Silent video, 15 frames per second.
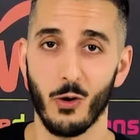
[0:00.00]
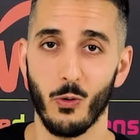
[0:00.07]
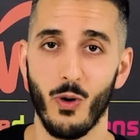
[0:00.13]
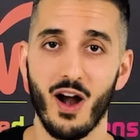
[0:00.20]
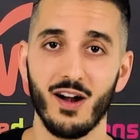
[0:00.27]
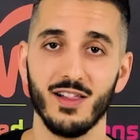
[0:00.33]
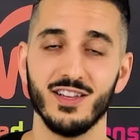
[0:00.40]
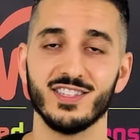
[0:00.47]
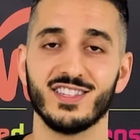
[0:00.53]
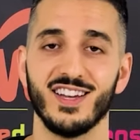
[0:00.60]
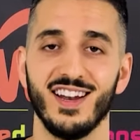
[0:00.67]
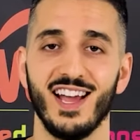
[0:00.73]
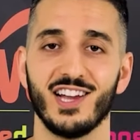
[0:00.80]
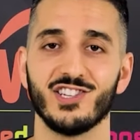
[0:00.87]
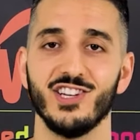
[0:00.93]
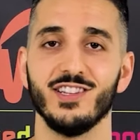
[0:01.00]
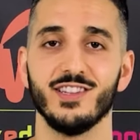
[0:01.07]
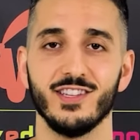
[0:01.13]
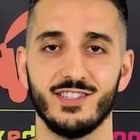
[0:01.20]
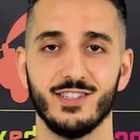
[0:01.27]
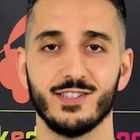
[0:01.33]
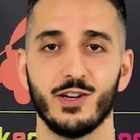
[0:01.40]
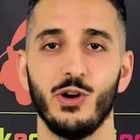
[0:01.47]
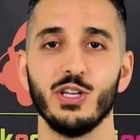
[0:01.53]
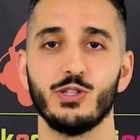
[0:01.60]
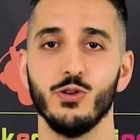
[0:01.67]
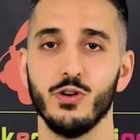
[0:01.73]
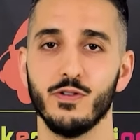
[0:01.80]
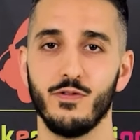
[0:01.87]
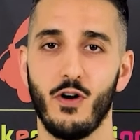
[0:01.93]
a wireless connection, this is going
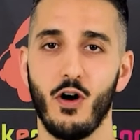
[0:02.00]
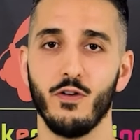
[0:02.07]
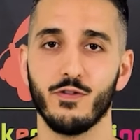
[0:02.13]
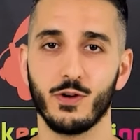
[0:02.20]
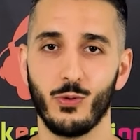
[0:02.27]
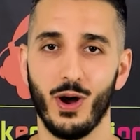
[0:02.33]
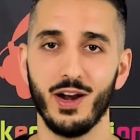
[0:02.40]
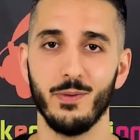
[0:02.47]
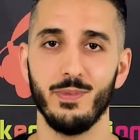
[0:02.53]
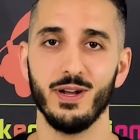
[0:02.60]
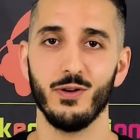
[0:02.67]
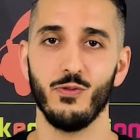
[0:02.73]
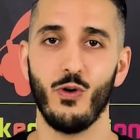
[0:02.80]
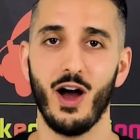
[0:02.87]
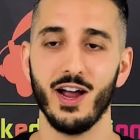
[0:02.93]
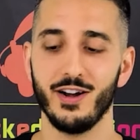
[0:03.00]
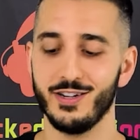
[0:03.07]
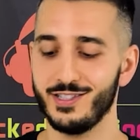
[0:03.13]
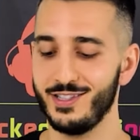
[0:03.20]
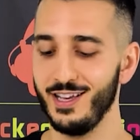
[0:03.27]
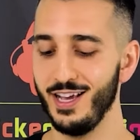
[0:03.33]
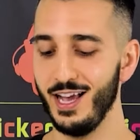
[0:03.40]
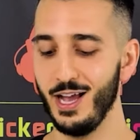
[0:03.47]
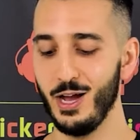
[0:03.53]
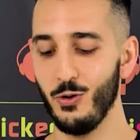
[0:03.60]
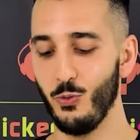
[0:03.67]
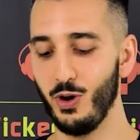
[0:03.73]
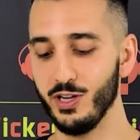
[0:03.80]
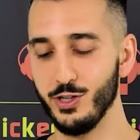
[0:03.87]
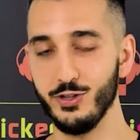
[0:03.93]
to involve quite a bit of wires.
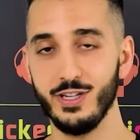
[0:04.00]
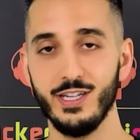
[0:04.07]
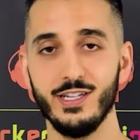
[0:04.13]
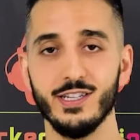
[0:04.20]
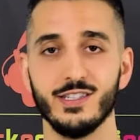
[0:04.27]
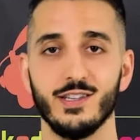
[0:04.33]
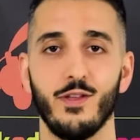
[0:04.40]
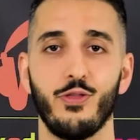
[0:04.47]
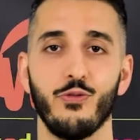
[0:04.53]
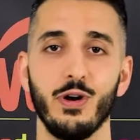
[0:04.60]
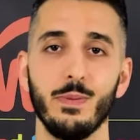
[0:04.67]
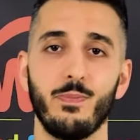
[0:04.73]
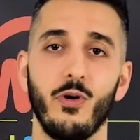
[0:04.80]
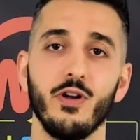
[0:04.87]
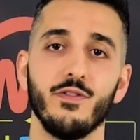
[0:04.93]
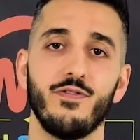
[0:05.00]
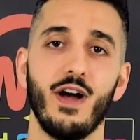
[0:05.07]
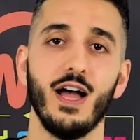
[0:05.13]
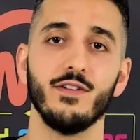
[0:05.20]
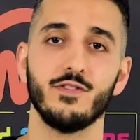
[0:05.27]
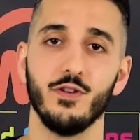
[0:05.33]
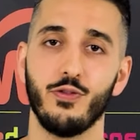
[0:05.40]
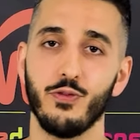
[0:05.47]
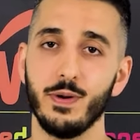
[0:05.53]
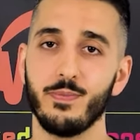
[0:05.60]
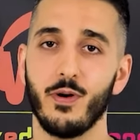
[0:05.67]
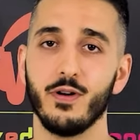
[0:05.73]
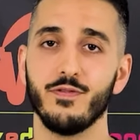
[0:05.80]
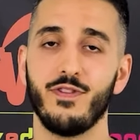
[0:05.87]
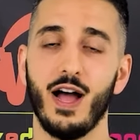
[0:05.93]
What you need is a 3.5 to
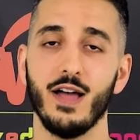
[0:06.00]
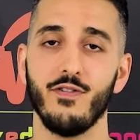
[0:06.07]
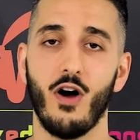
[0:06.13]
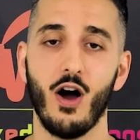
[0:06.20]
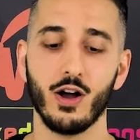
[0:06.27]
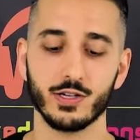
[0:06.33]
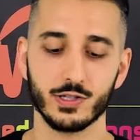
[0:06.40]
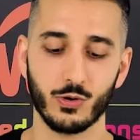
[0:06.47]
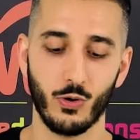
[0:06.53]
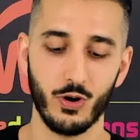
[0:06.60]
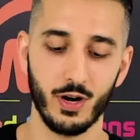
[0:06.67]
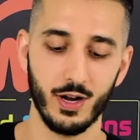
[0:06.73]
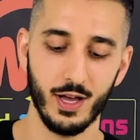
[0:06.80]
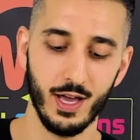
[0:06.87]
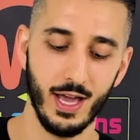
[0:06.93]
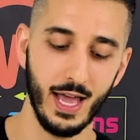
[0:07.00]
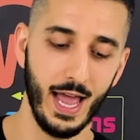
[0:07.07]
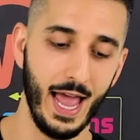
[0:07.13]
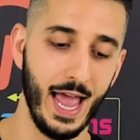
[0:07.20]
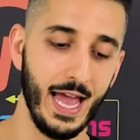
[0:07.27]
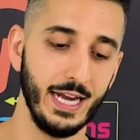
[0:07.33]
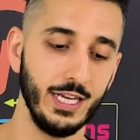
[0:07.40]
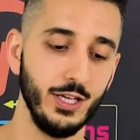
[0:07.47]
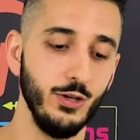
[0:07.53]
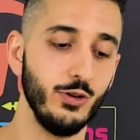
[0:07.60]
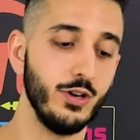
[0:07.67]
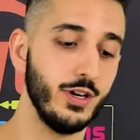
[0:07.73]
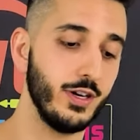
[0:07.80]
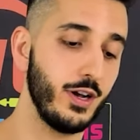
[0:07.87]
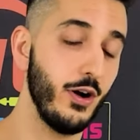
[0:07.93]
3.5 aux cord, and
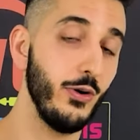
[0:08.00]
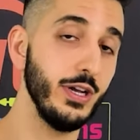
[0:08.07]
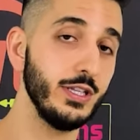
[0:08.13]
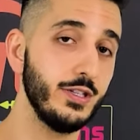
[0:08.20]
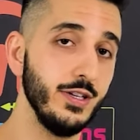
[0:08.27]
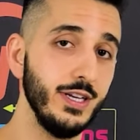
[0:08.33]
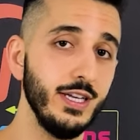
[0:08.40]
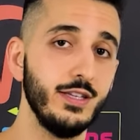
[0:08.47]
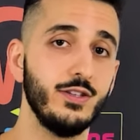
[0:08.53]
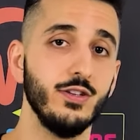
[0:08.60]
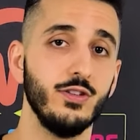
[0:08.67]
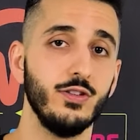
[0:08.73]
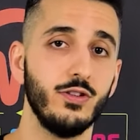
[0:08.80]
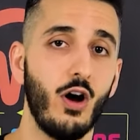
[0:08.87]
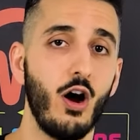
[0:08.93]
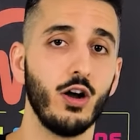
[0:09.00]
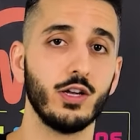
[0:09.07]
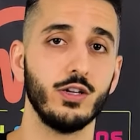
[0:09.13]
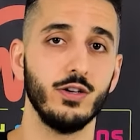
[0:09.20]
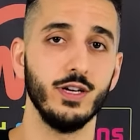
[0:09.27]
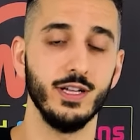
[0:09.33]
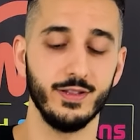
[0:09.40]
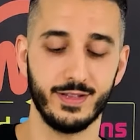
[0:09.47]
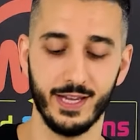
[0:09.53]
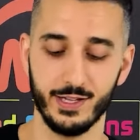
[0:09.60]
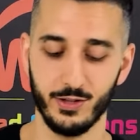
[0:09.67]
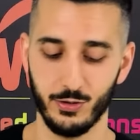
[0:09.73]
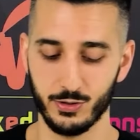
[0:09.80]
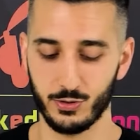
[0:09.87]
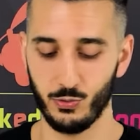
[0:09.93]
you're going to need to dock your
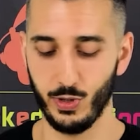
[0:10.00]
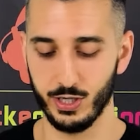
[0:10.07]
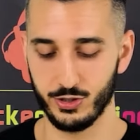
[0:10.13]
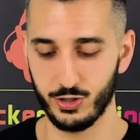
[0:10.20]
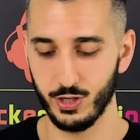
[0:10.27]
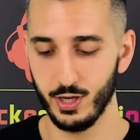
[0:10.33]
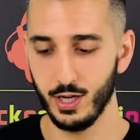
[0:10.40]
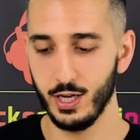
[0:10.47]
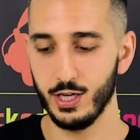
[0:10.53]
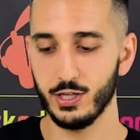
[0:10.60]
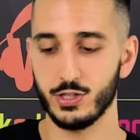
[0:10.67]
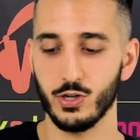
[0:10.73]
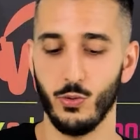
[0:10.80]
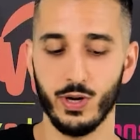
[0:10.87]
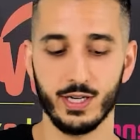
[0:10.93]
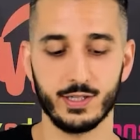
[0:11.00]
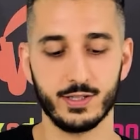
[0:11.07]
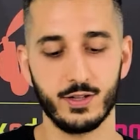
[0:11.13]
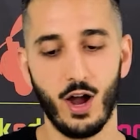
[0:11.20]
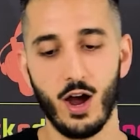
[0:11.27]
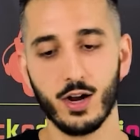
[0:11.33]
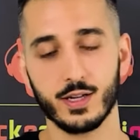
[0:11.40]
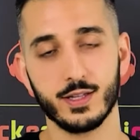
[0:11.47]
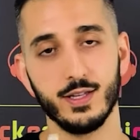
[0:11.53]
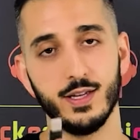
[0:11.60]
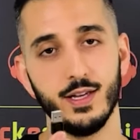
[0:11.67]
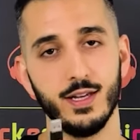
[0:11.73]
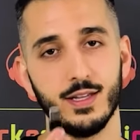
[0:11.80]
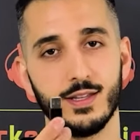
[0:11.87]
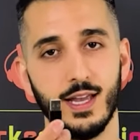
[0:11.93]
Nintendo Switch. So when it's
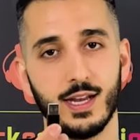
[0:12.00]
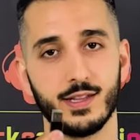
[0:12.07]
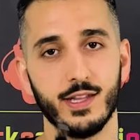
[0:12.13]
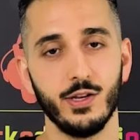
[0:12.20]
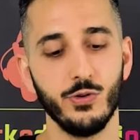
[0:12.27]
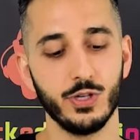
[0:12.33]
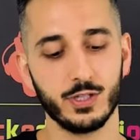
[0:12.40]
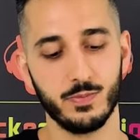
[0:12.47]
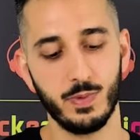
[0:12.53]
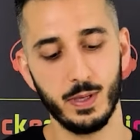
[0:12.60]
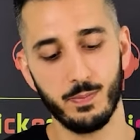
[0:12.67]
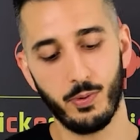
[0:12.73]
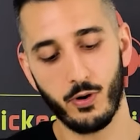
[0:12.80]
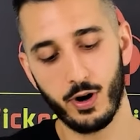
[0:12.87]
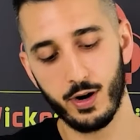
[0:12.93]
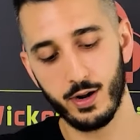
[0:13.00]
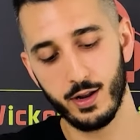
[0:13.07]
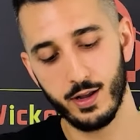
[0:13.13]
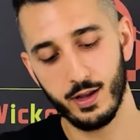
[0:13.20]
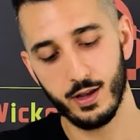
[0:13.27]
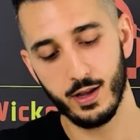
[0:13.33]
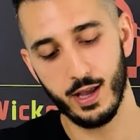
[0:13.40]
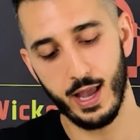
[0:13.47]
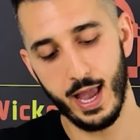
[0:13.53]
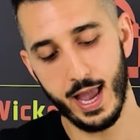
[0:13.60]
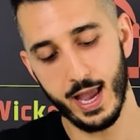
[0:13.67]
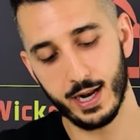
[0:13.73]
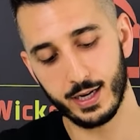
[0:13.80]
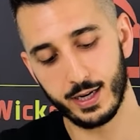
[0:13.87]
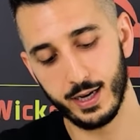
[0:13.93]
docked, take the USB port
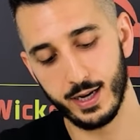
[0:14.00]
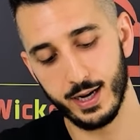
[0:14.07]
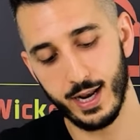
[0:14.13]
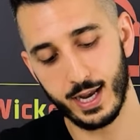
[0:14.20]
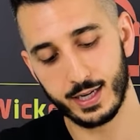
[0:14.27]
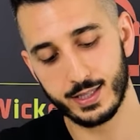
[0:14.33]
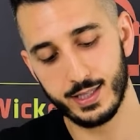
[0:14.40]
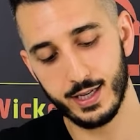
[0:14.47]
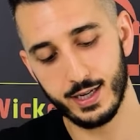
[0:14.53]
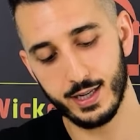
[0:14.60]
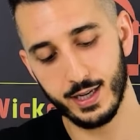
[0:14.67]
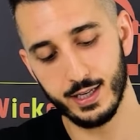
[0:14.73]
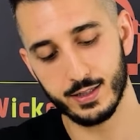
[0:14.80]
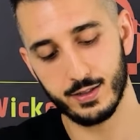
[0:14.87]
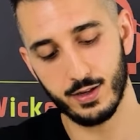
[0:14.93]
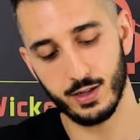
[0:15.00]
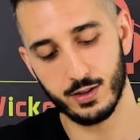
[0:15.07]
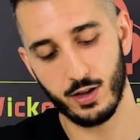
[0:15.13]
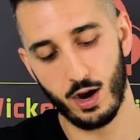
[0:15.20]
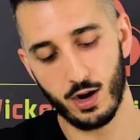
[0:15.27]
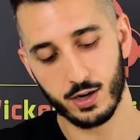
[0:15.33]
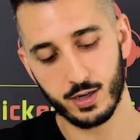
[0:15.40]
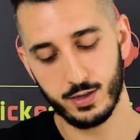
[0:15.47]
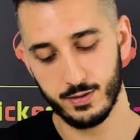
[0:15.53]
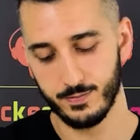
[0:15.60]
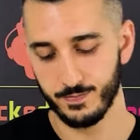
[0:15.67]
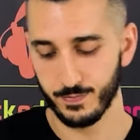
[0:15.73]
and connect it into the dock.